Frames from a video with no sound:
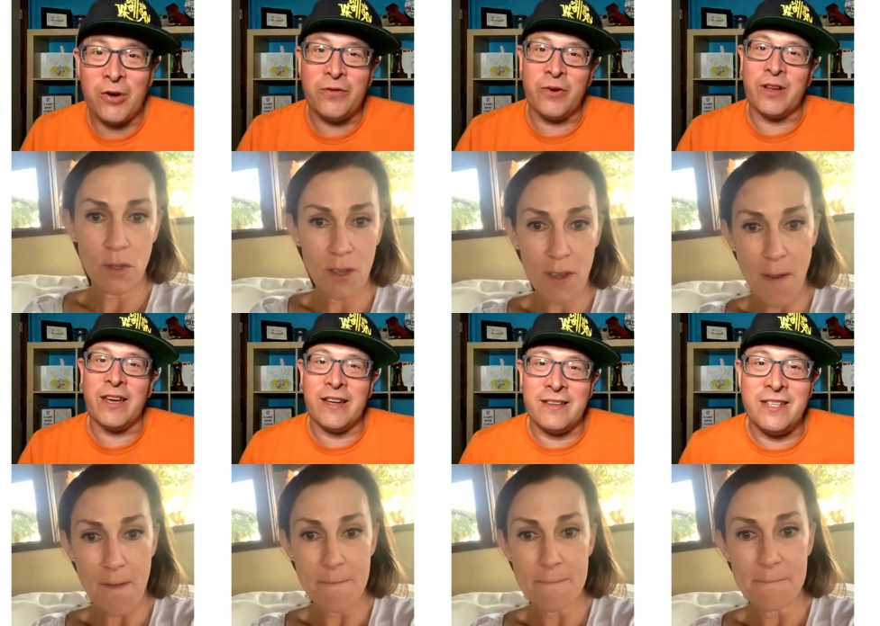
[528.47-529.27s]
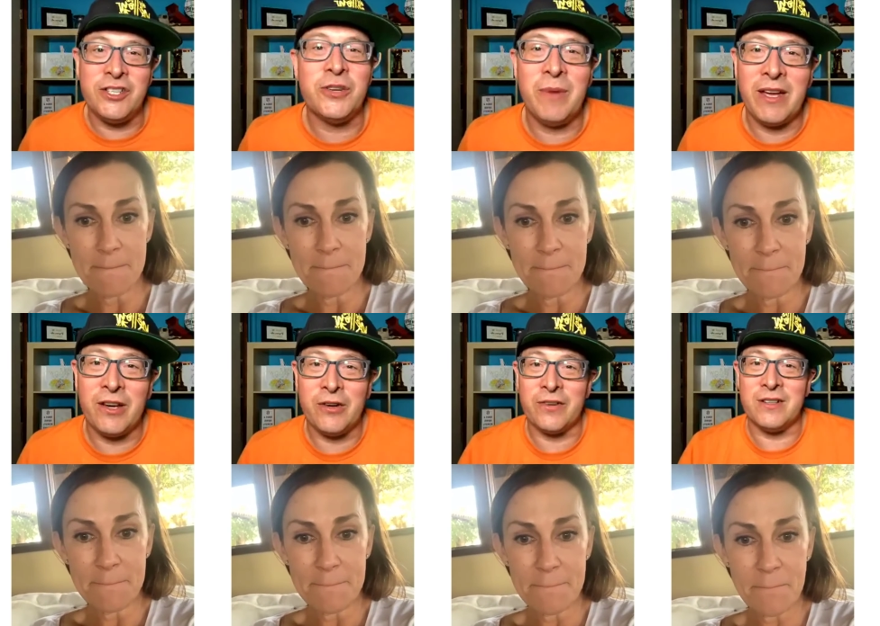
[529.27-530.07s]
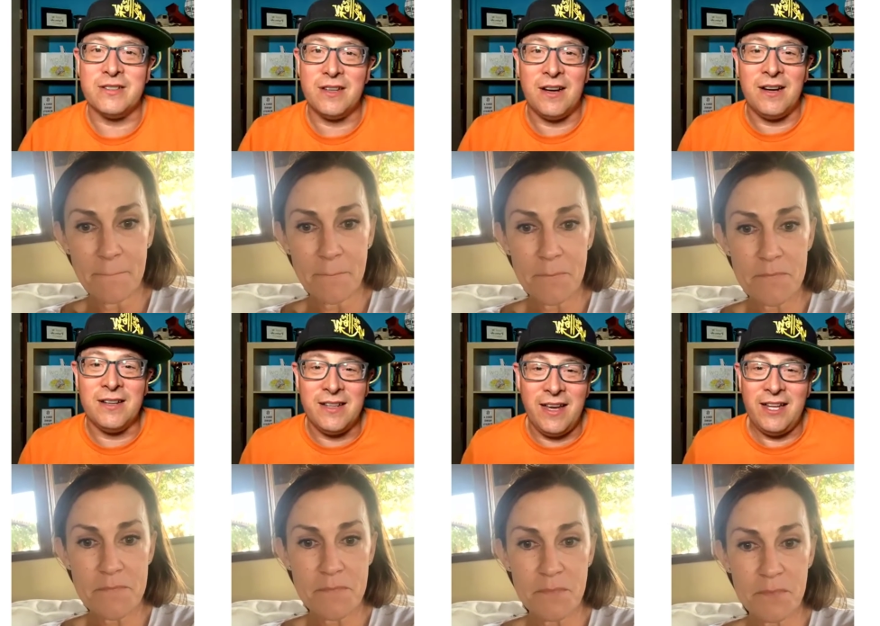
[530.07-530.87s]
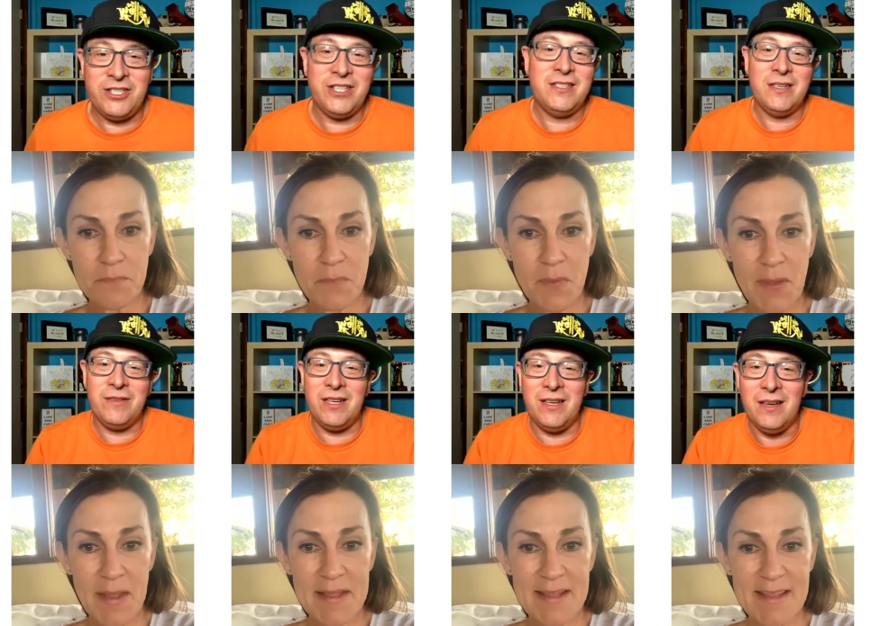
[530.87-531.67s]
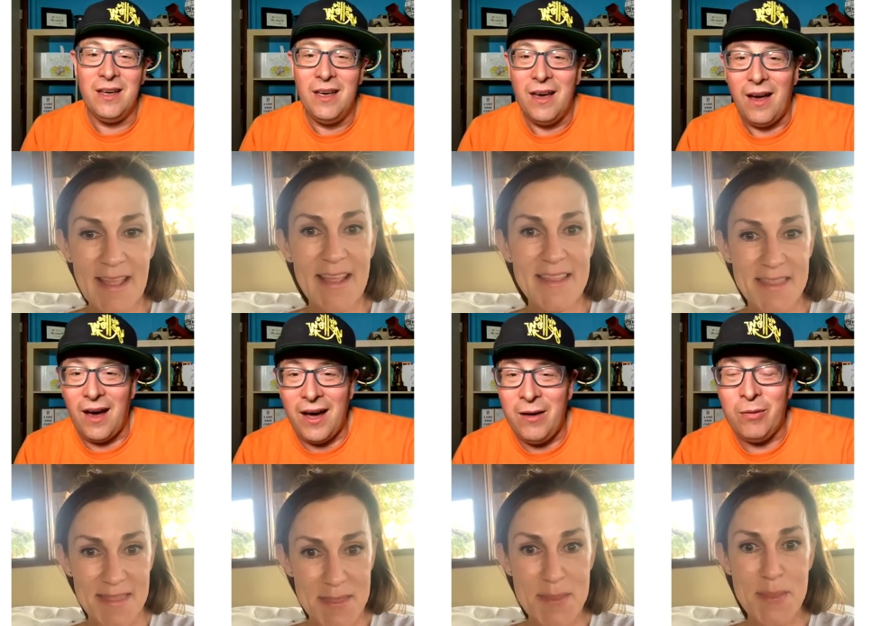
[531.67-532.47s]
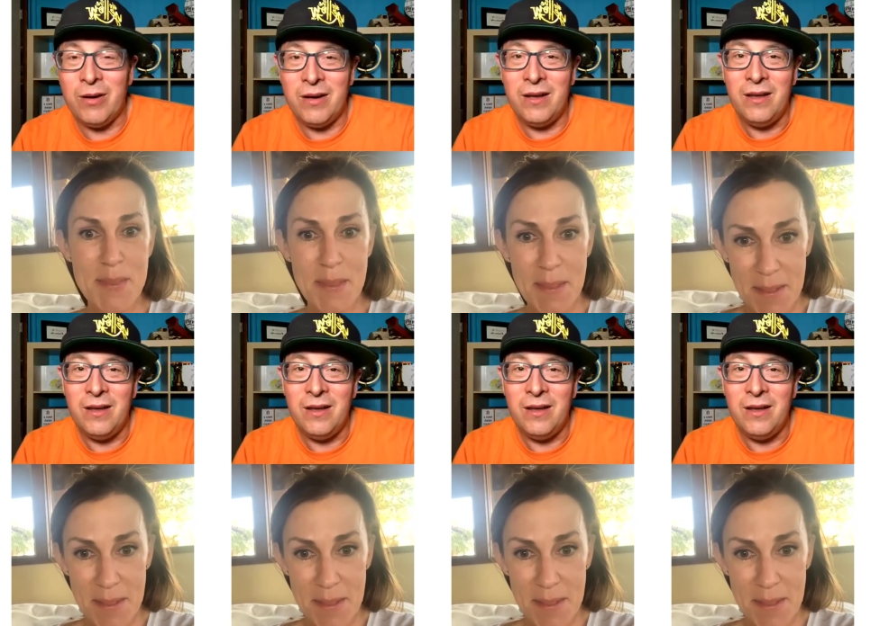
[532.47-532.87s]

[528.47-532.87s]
Speaker 1: for like teacher makeovers on HGTV, I would